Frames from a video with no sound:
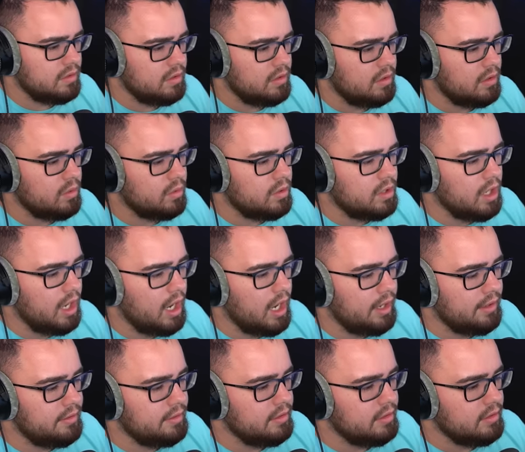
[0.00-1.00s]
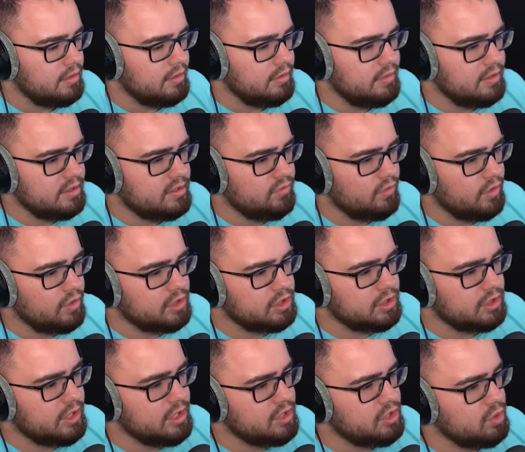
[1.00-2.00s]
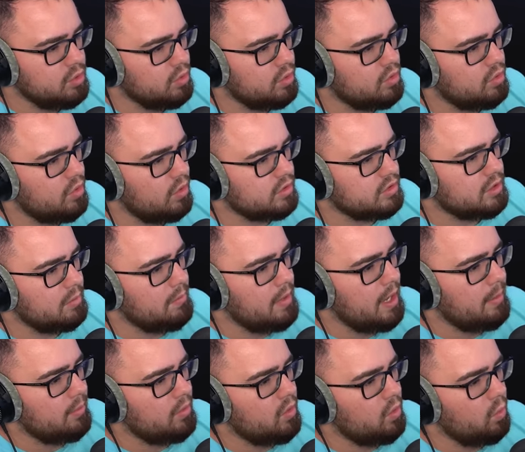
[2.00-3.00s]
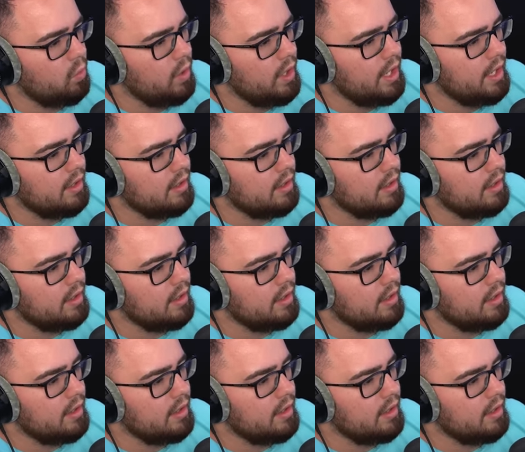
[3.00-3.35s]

Oh, God. This version gets you across the map quick.